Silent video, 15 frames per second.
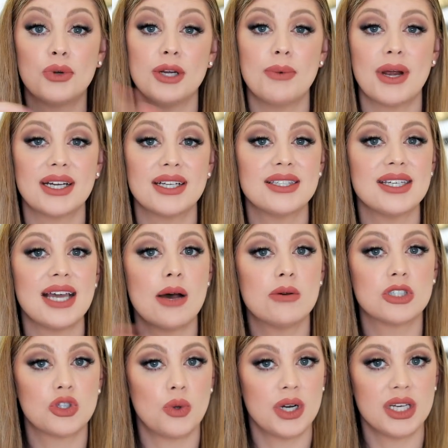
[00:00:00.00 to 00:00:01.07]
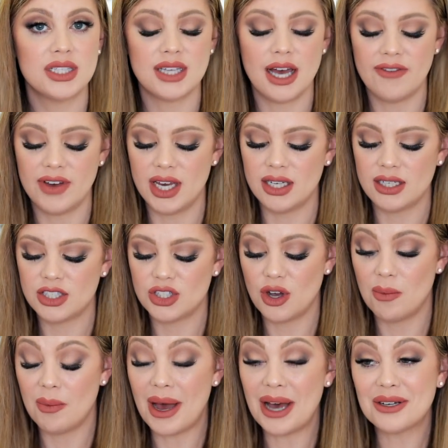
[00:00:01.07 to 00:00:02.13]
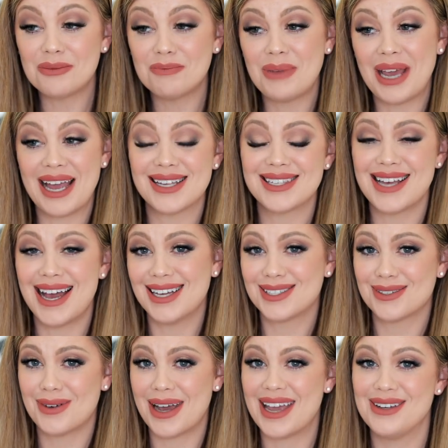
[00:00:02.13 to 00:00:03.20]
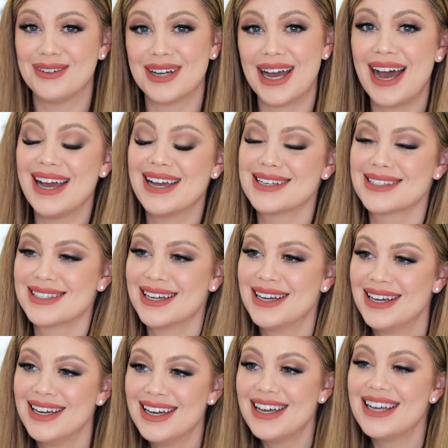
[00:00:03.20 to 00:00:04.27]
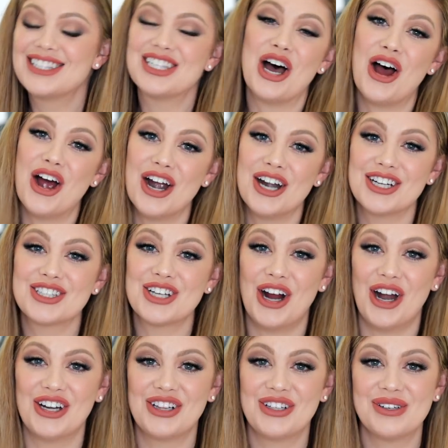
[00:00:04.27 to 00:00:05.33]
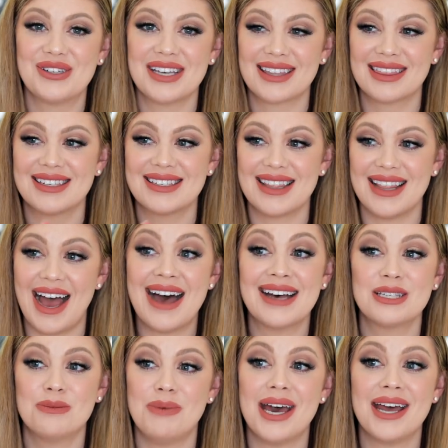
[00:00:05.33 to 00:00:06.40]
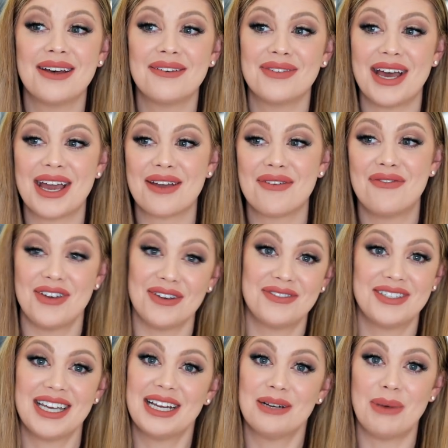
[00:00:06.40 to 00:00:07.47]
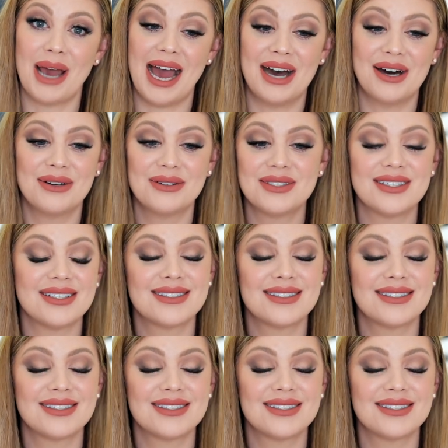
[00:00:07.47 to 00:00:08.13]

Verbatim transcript: Pre-pregnancy, I was a 27, so I'm about a pant size away, you guys. It's hard. It's hard to lose like this last bit of like 15 pounds.